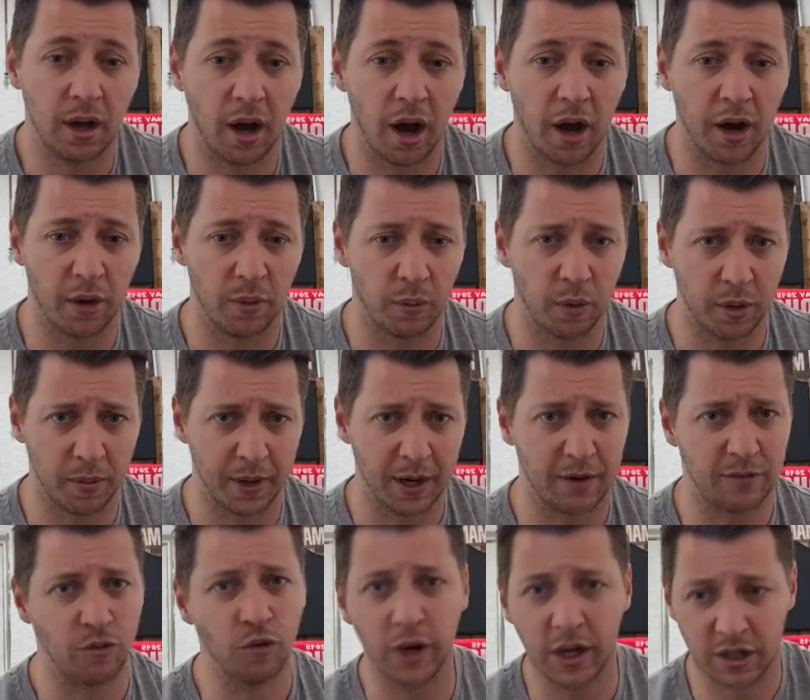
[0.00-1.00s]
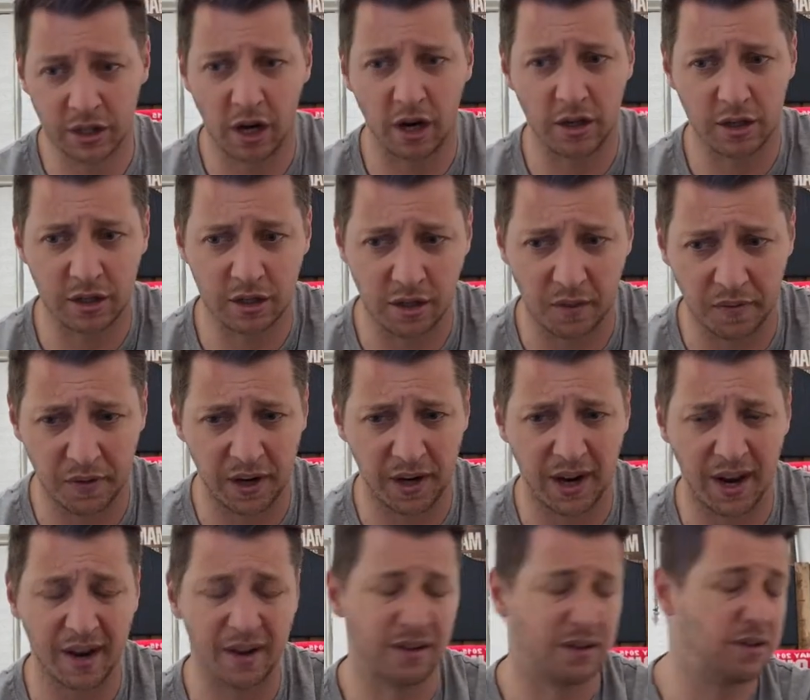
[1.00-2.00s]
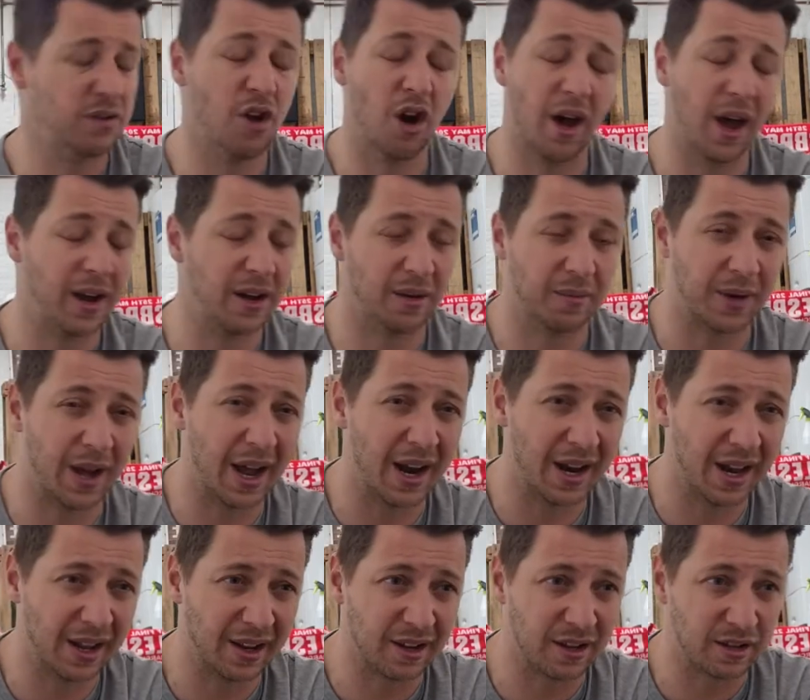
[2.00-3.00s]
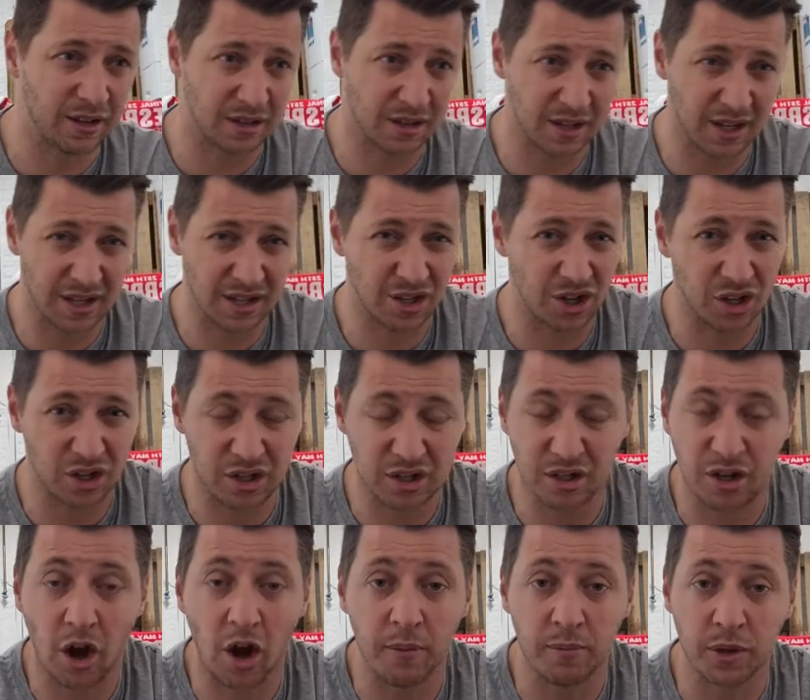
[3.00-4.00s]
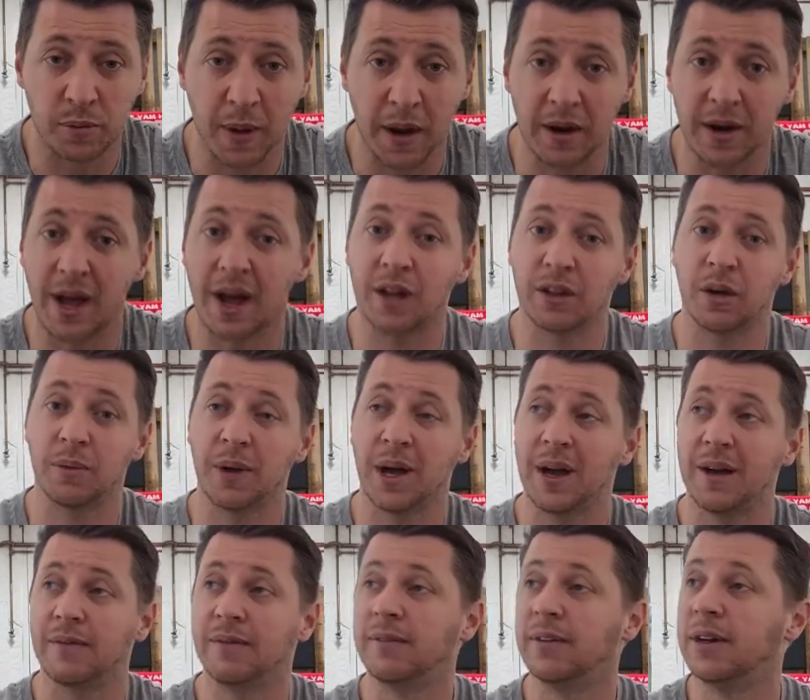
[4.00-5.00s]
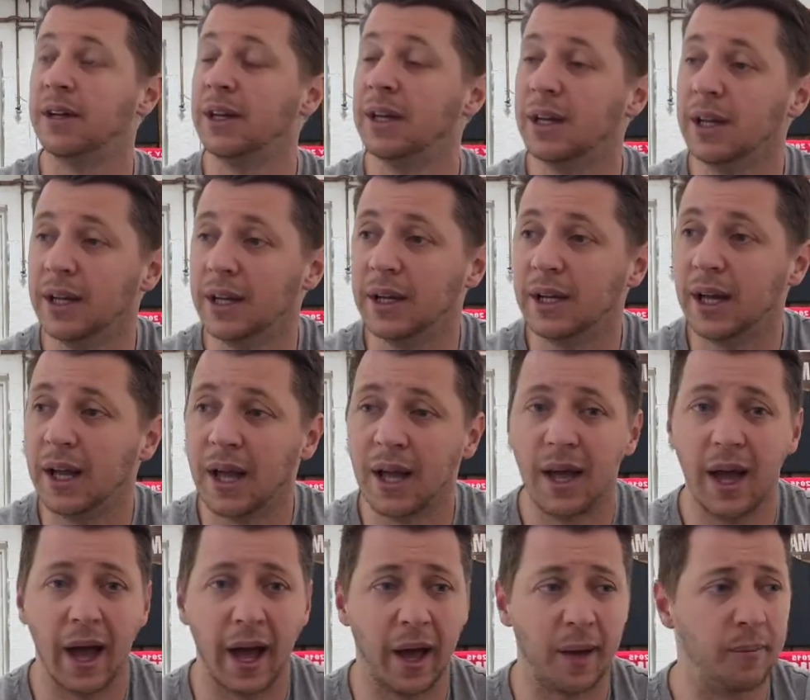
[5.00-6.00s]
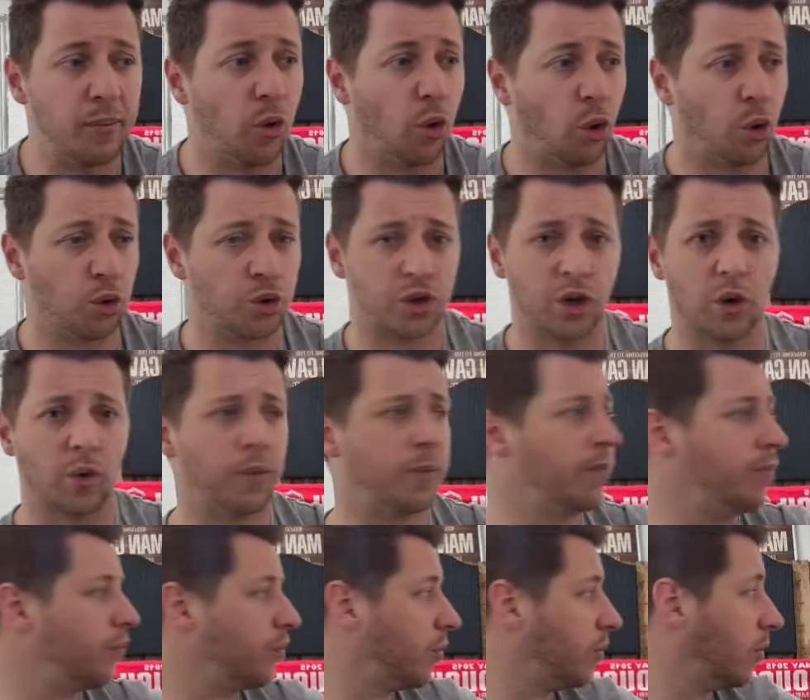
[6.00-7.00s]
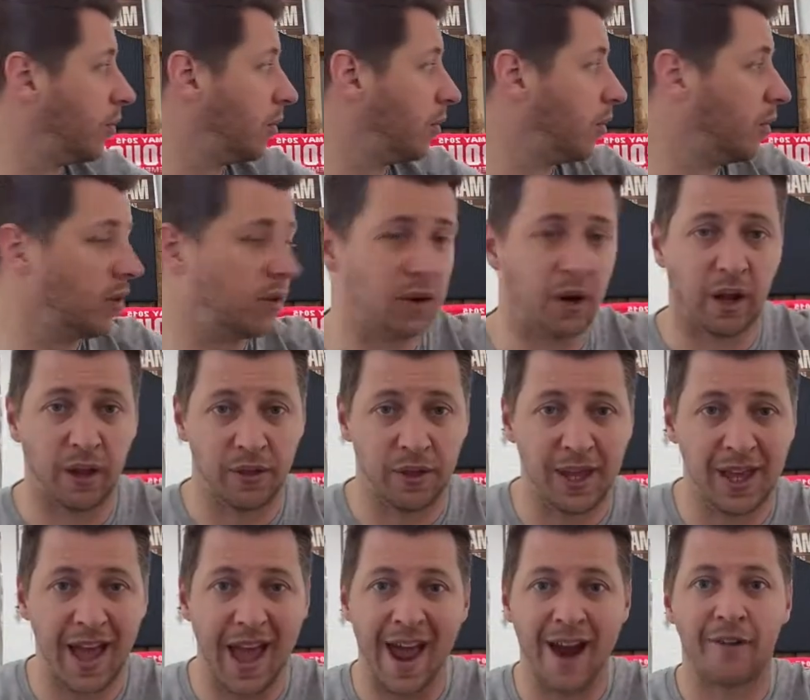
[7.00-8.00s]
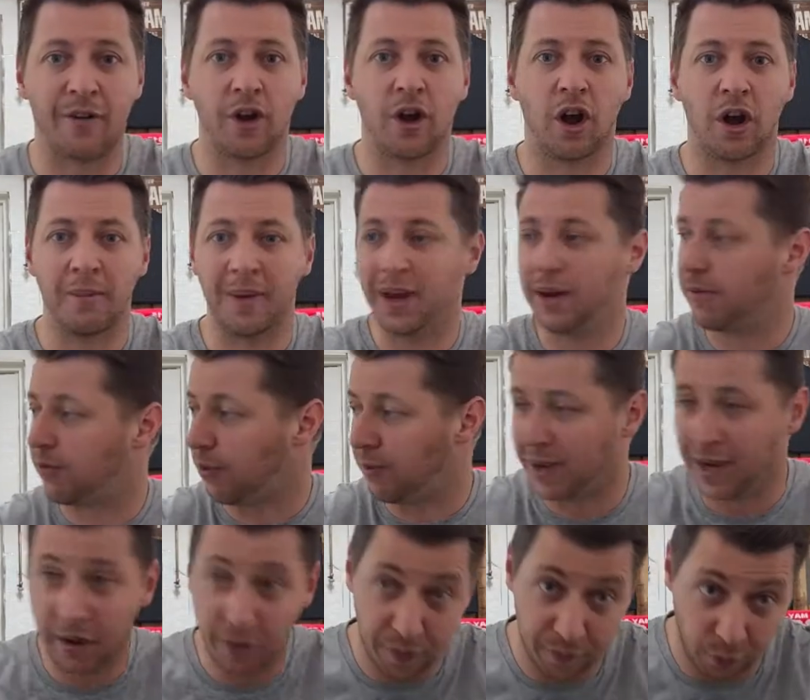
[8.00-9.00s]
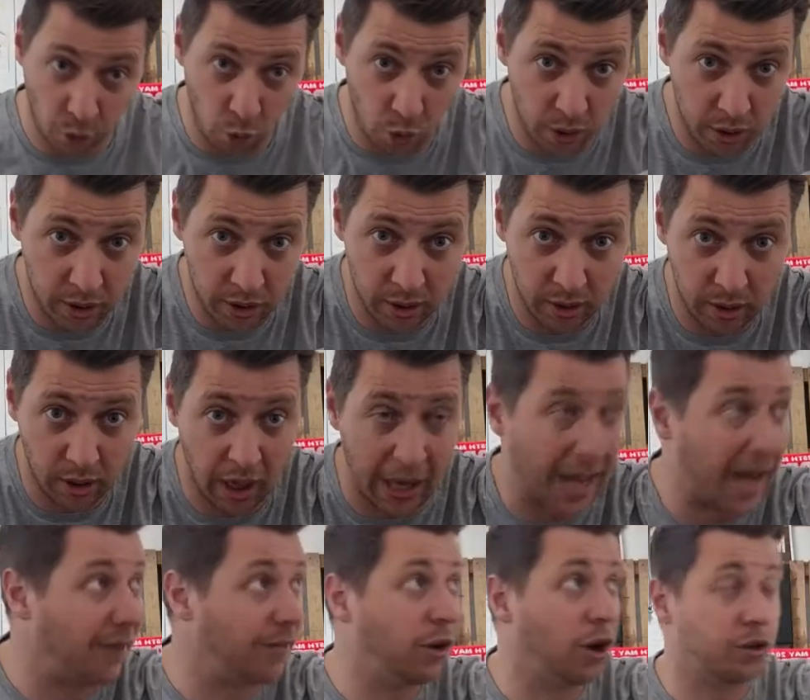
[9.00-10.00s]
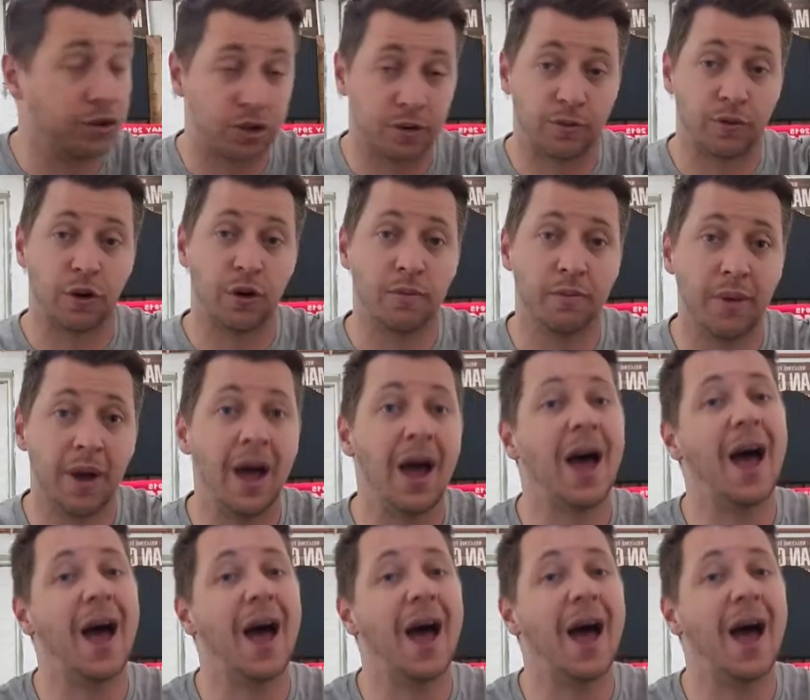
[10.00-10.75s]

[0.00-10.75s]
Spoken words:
I don't want to be researching something and then not end up getting it, because it's just time spent that I don't have. Also, like, the area I'm in from here forward, I have lots of room.